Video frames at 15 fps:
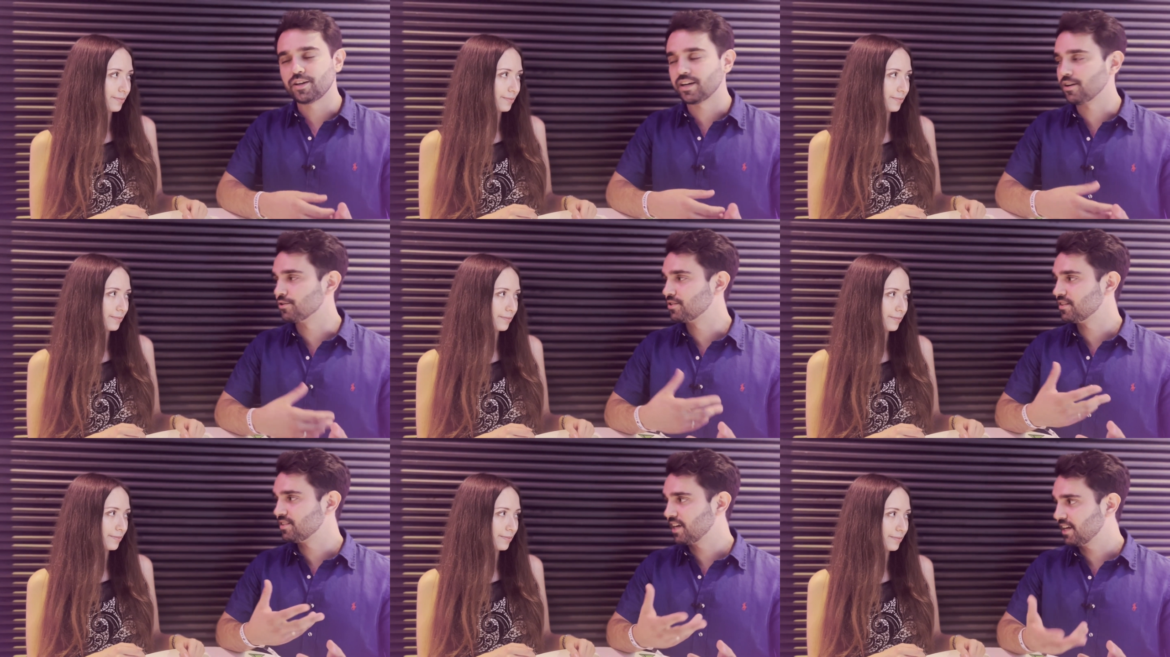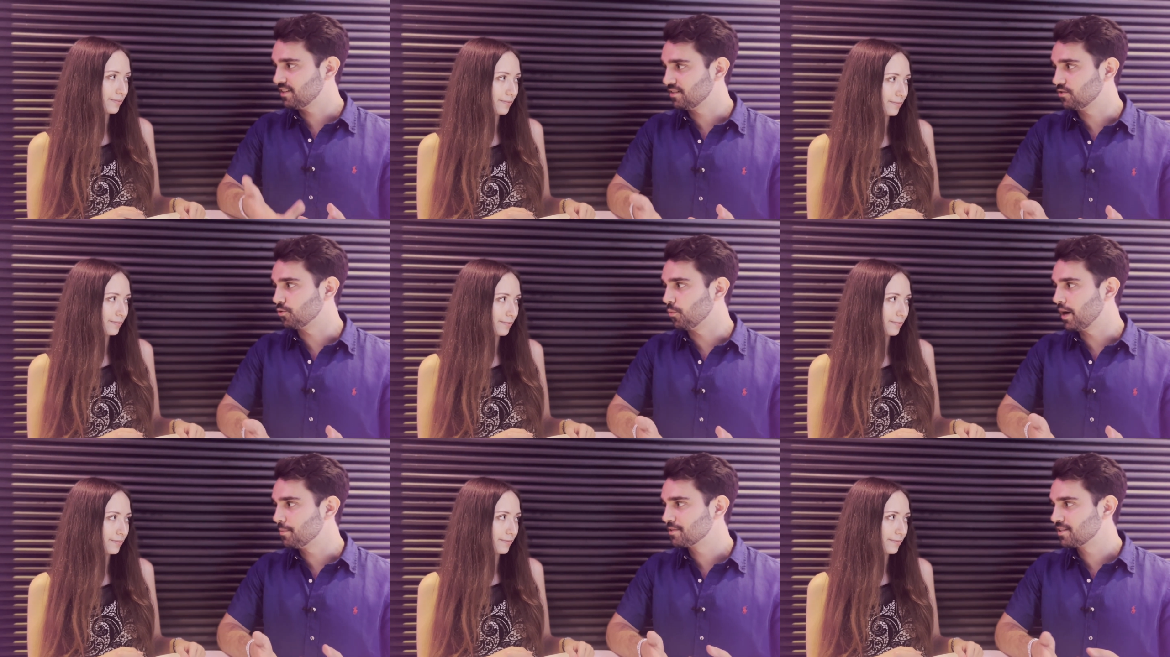Speaker 1: you can authenticate
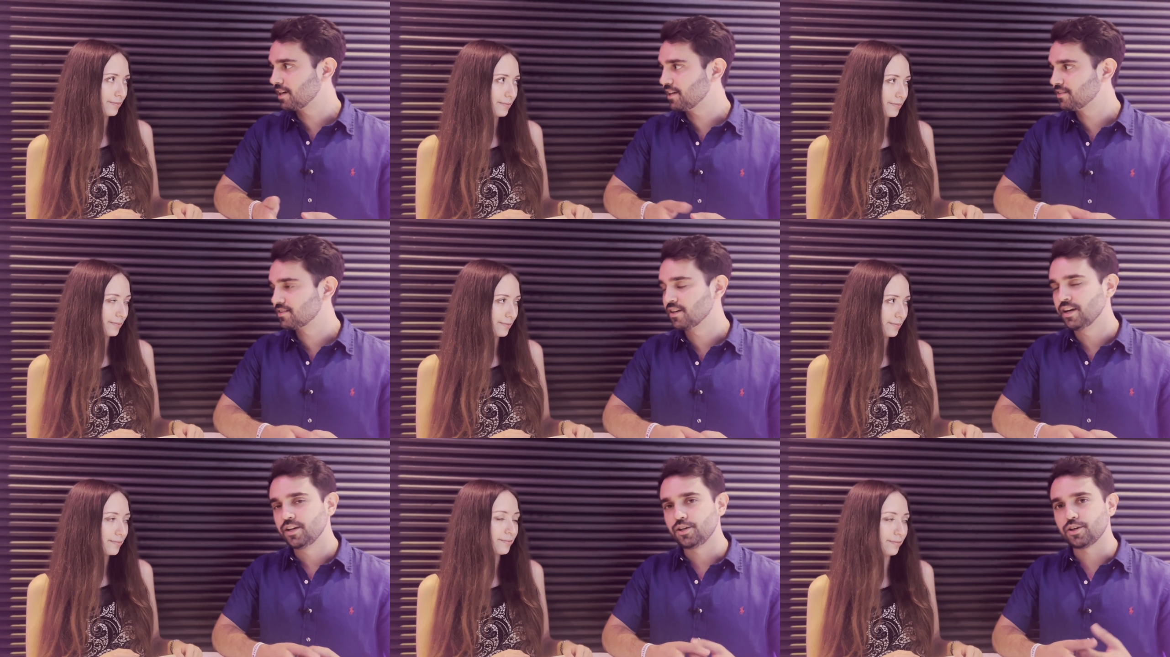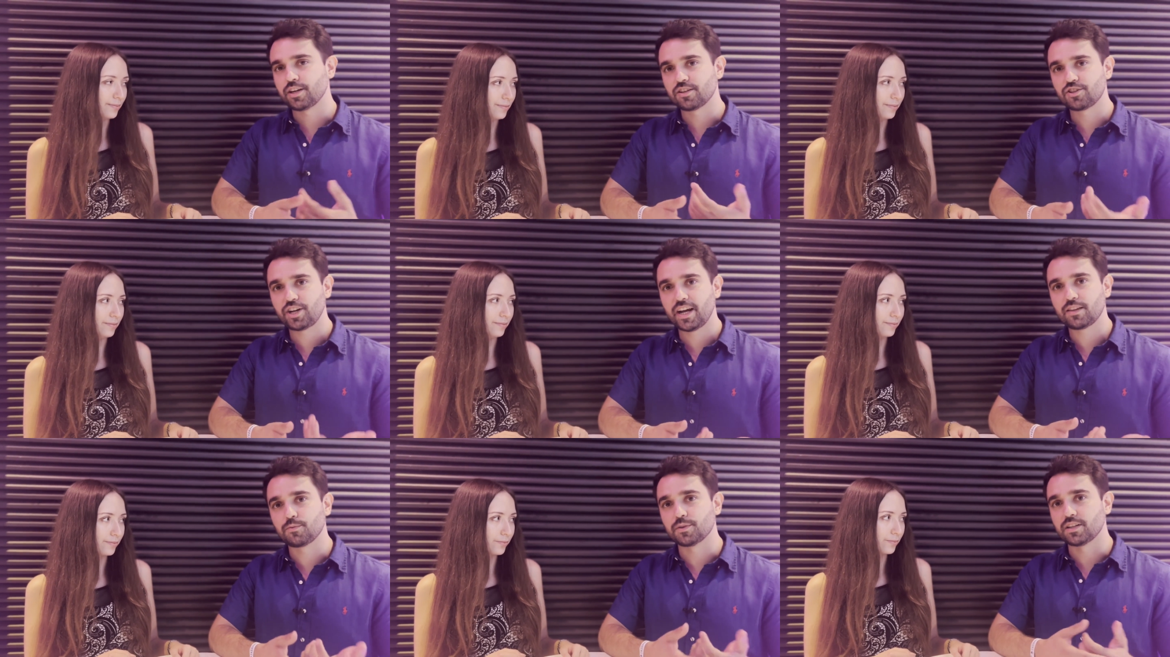into websites, you can
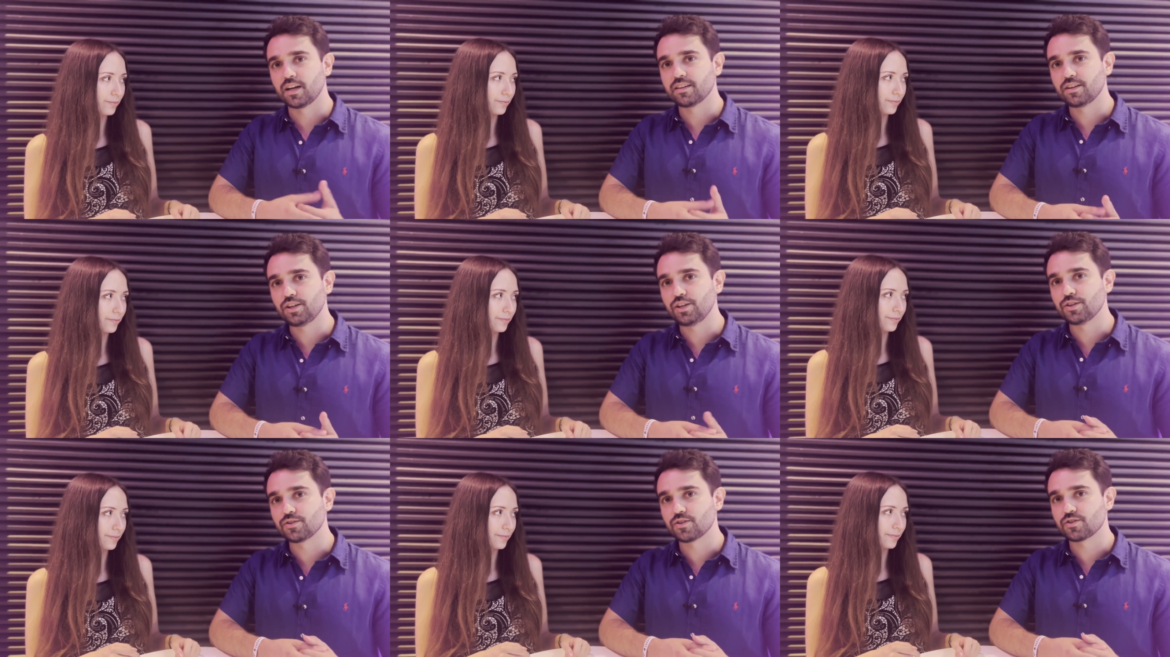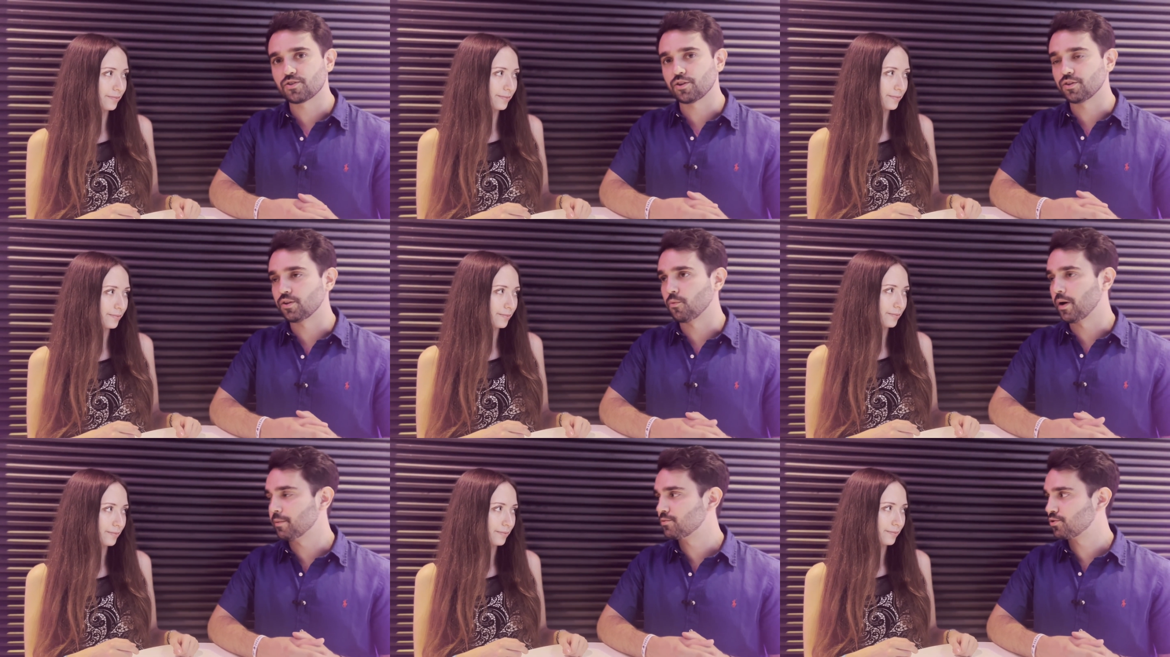chat with other users
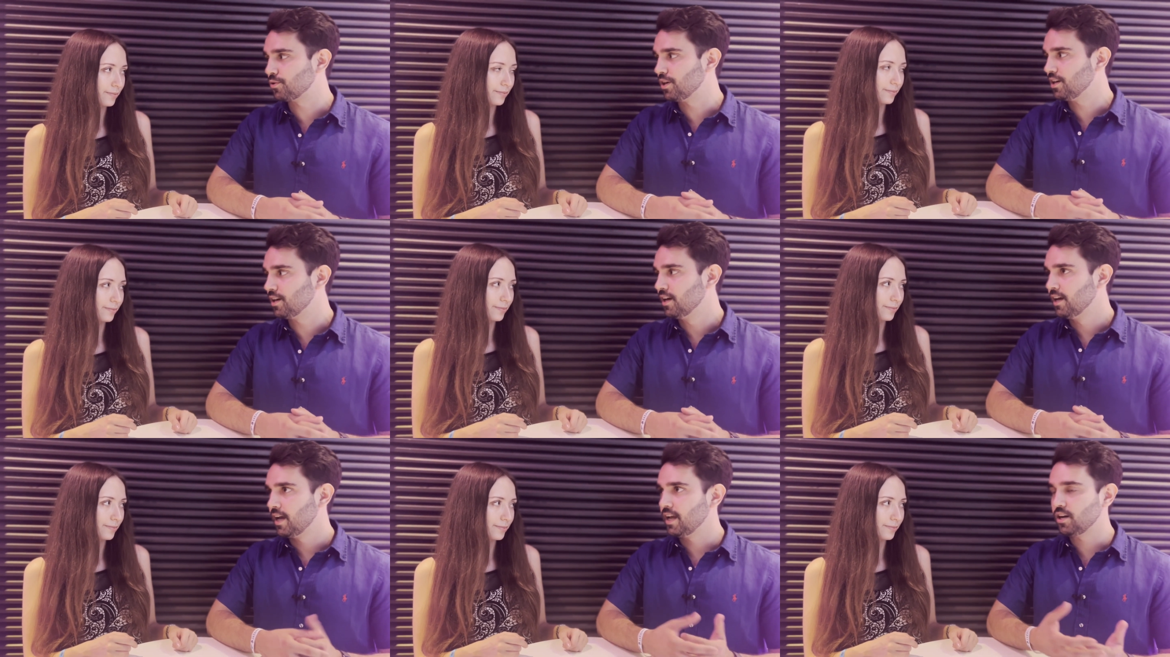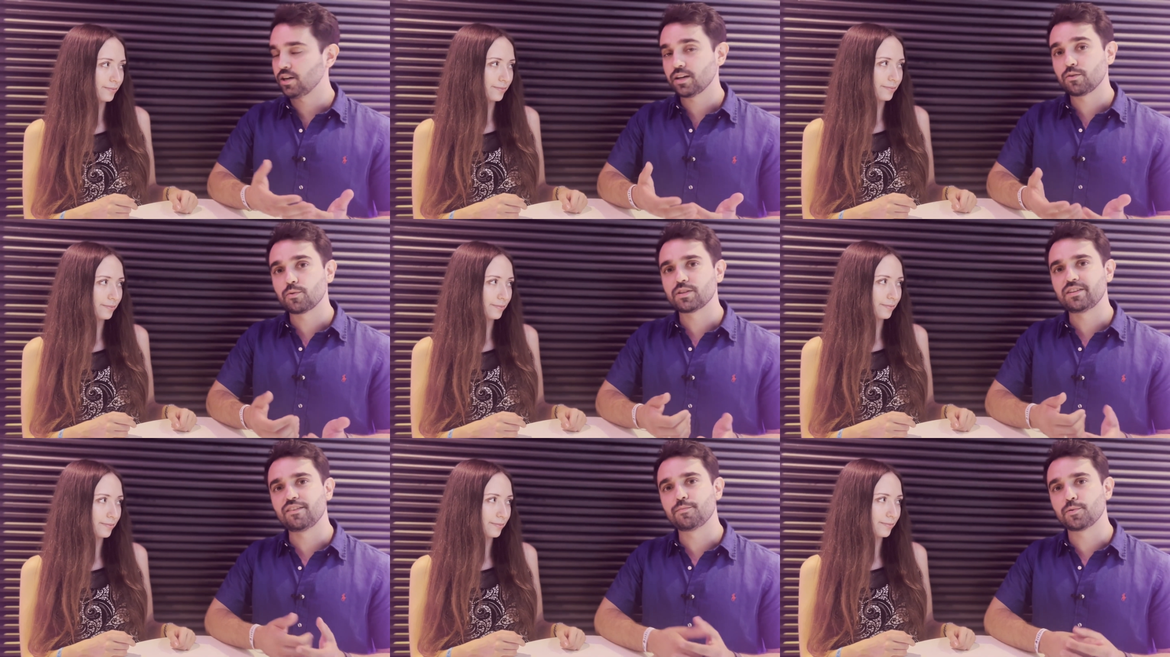on the web three, and you
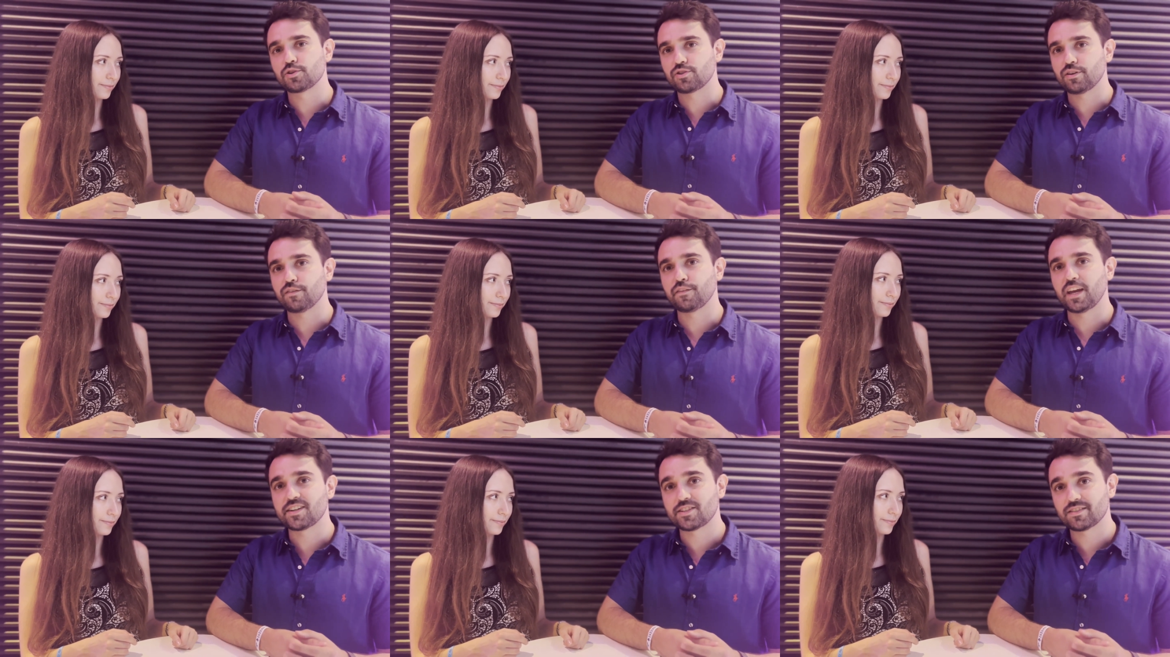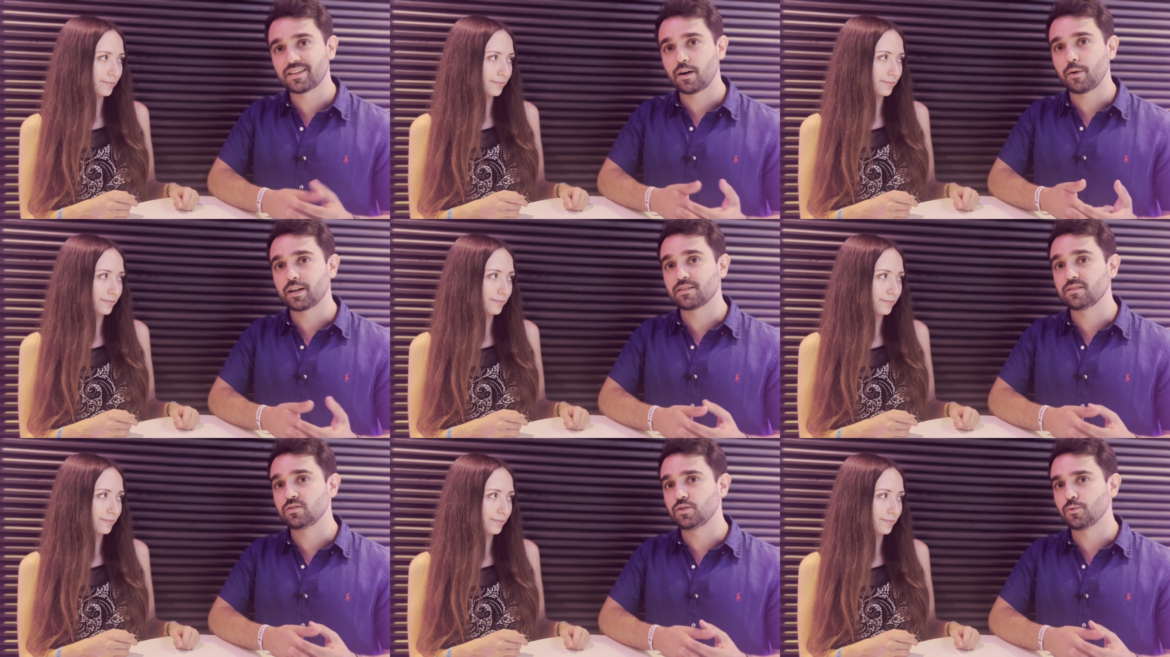can receive push notifications
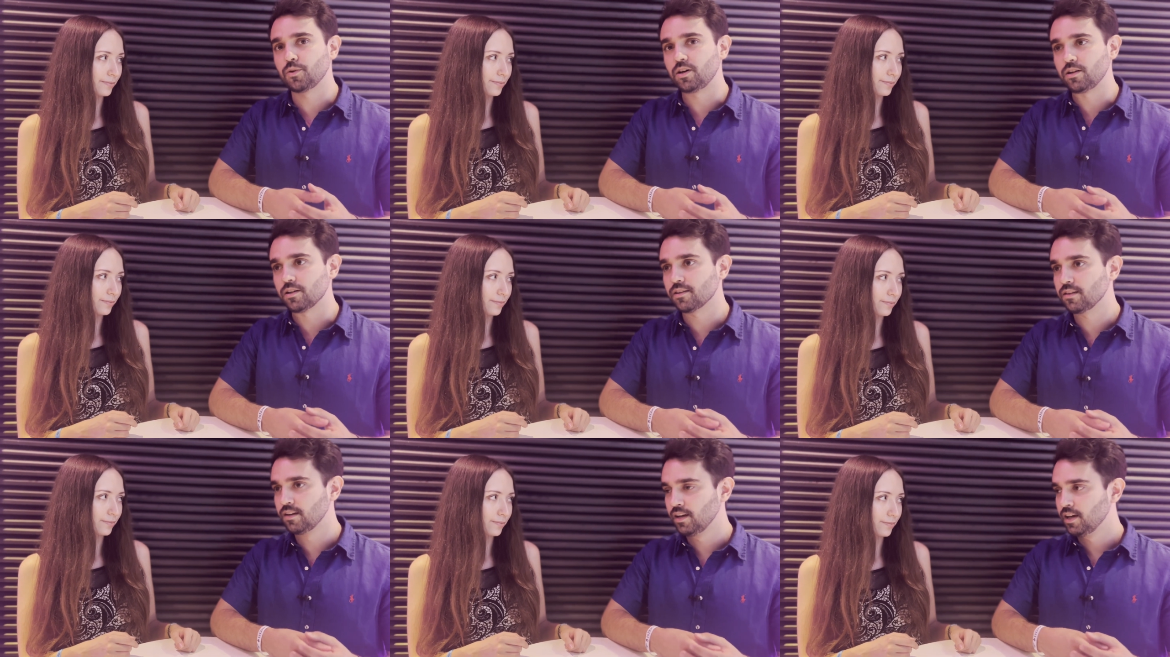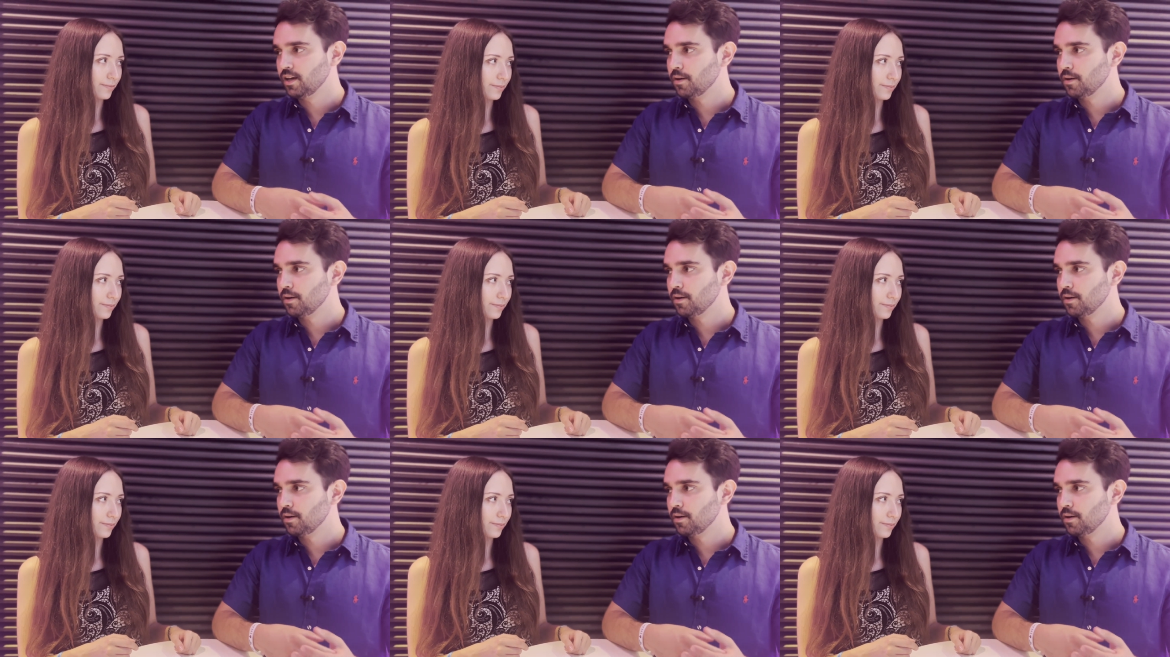directly into Wallet.